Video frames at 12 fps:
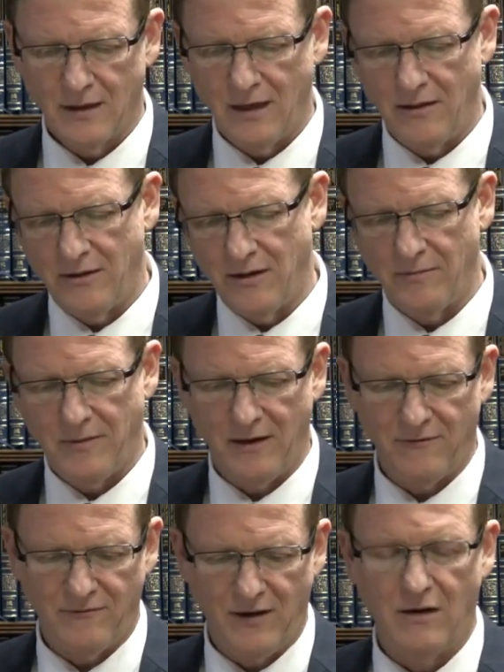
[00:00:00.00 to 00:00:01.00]
and
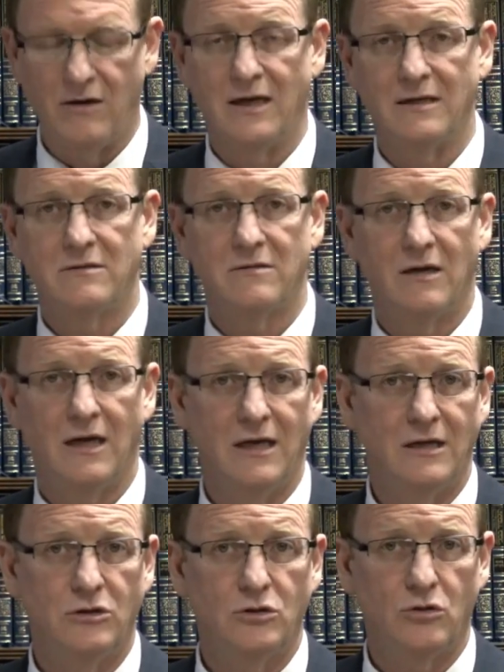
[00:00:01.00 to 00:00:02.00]
thereby violate
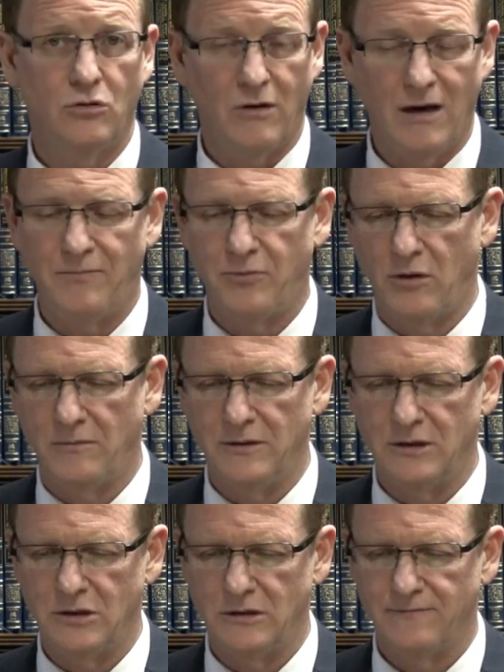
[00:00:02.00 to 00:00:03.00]
a Torah
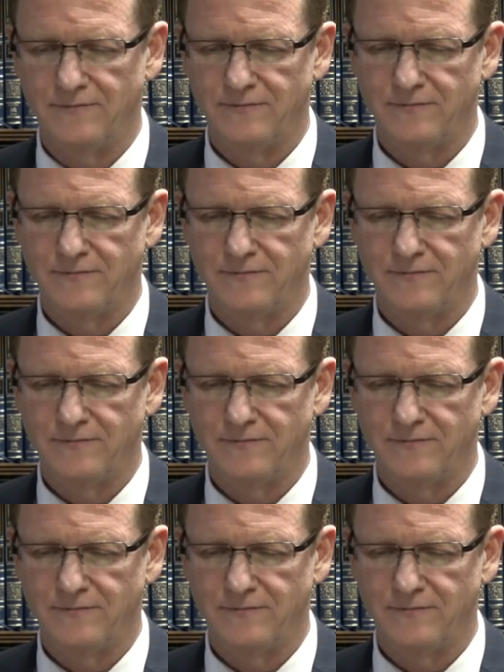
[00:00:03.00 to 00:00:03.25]
prohibition.